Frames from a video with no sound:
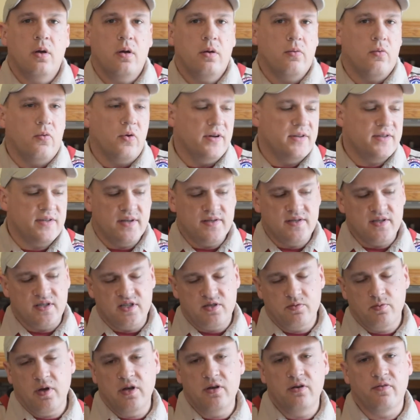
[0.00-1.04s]
When it says
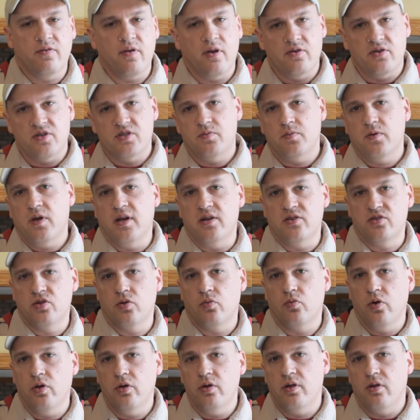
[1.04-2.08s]
explain, you've got to explain. So
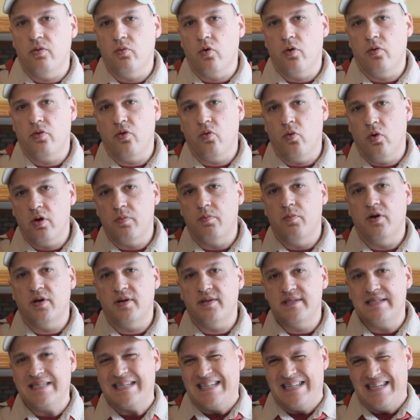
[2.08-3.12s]
really, the
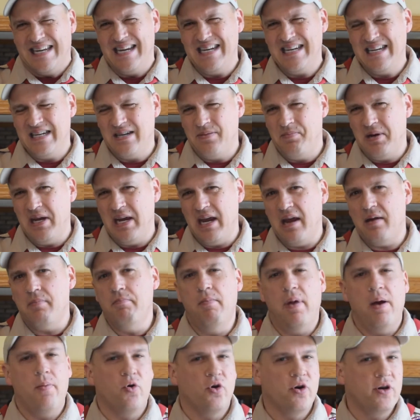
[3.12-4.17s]
workbook is intended to be a
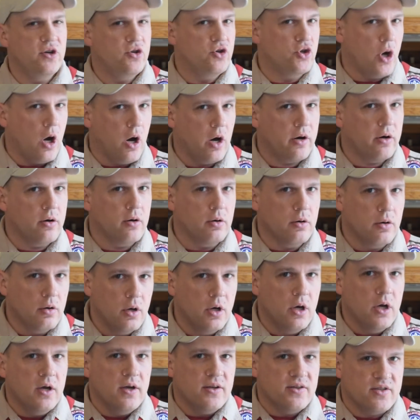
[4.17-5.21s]
memory jogger,
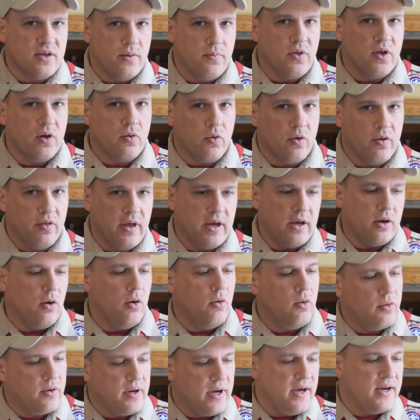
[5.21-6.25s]
something where they
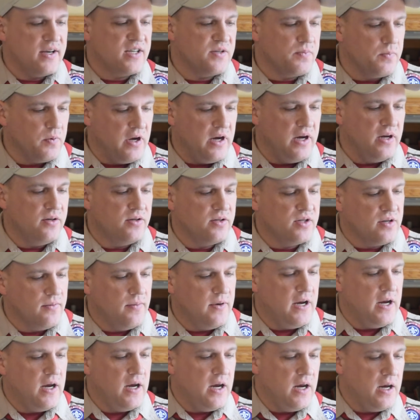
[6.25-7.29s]
go, okay, explain to
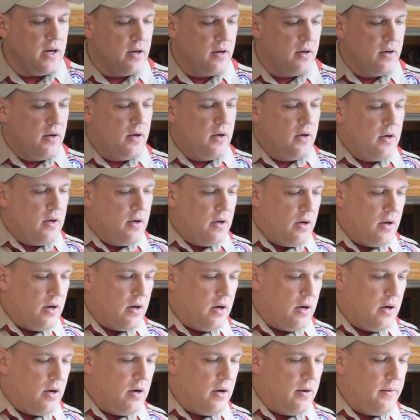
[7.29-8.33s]
me
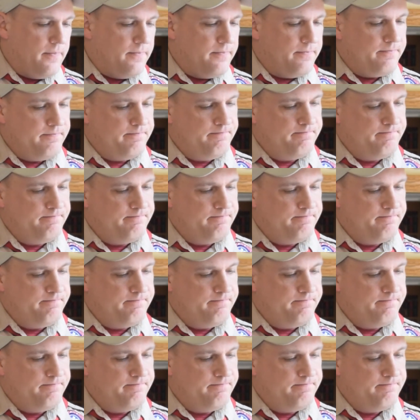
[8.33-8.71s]
the